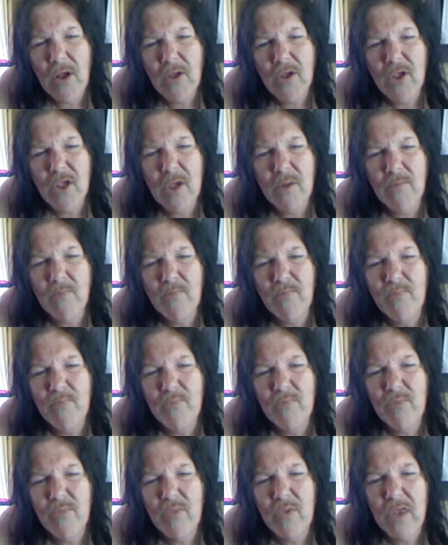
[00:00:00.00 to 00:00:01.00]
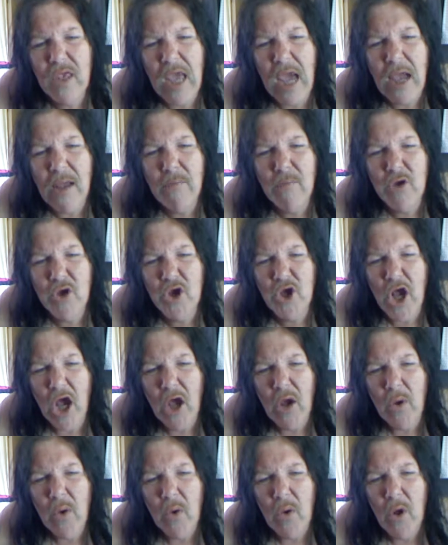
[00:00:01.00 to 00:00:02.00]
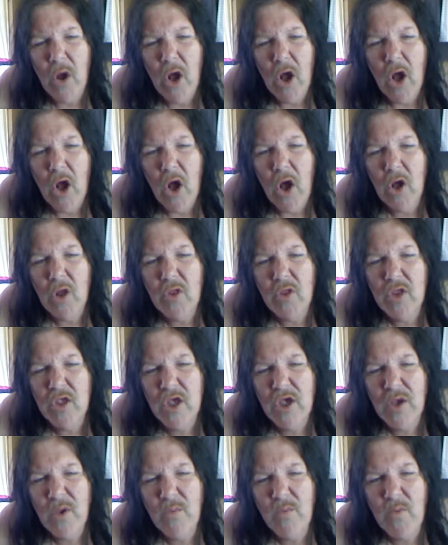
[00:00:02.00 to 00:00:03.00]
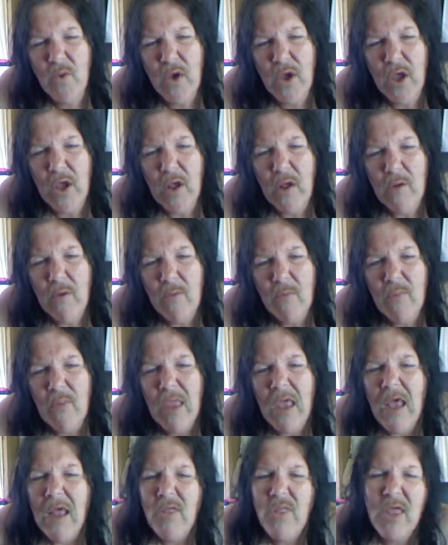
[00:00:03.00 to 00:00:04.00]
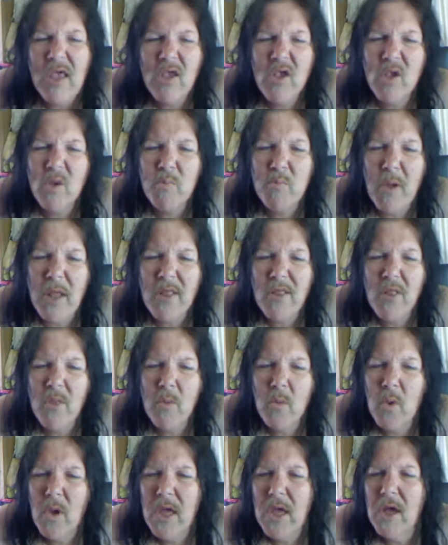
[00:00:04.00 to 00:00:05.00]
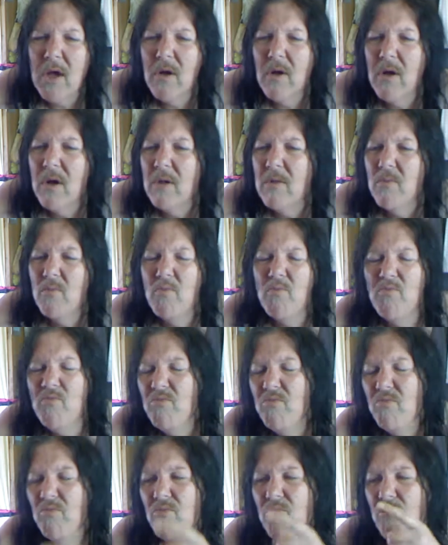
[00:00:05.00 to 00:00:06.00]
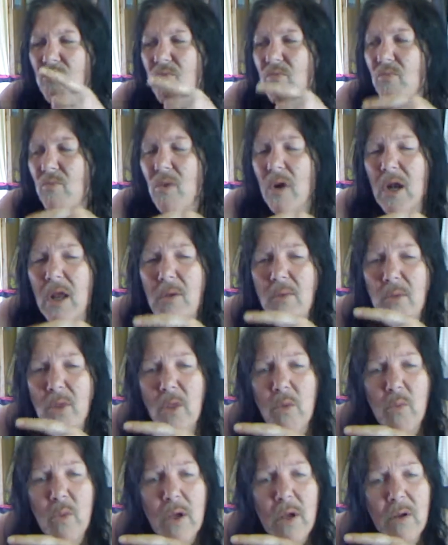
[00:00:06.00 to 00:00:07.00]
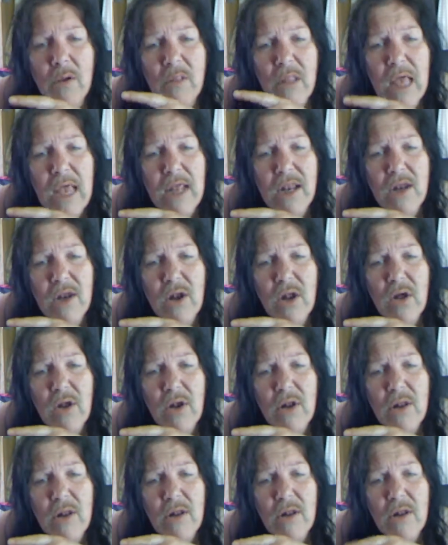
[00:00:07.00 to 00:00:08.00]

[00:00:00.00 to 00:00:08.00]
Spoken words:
some game show on TV. And they spun the wheel, and whatever the wheel landed on,